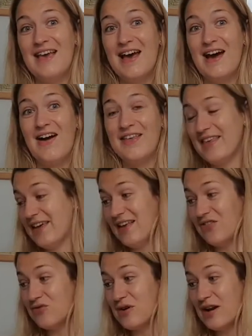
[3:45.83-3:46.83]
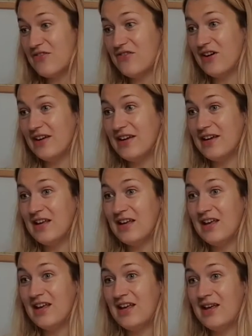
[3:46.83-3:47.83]
I think it's really funny.
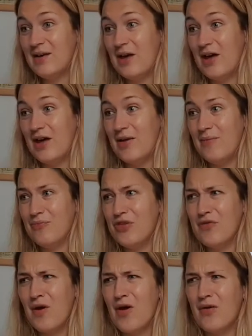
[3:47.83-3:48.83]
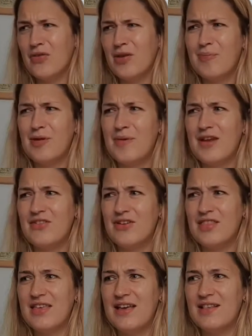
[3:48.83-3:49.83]
There are supplementary
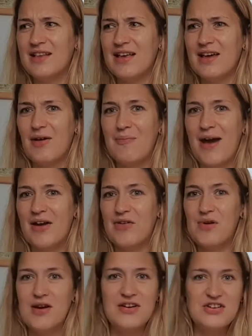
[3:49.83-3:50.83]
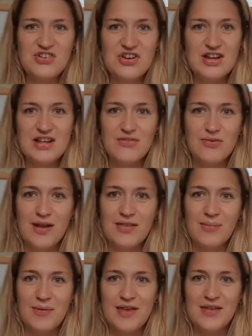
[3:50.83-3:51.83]
things like macaroni cheese
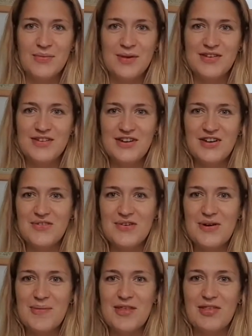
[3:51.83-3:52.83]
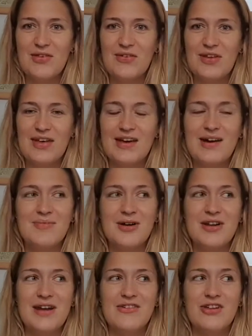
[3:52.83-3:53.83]
recipes, which, we're a bit sort of like, come on
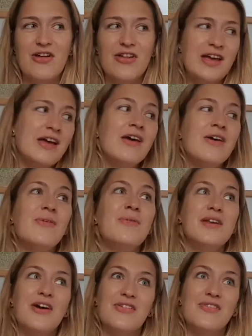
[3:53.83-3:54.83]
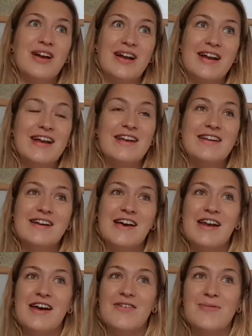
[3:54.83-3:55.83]
now, Dolly. We don't really need to
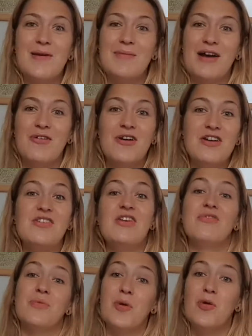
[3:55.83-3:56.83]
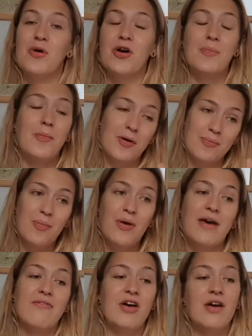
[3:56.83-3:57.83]
learn how to make macaroni cheese from your book, but
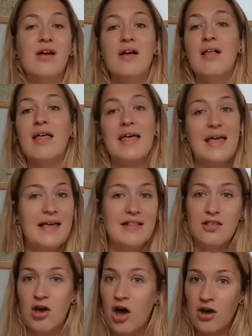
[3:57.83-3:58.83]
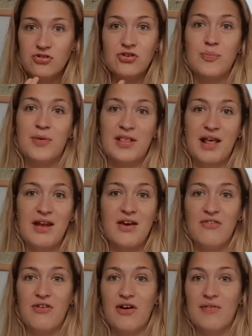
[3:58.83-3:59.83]
whatever. It's 100% a
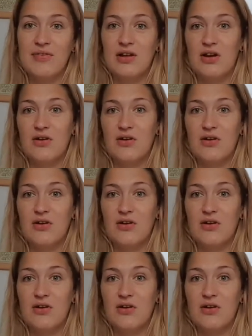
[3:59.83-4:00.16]
5-star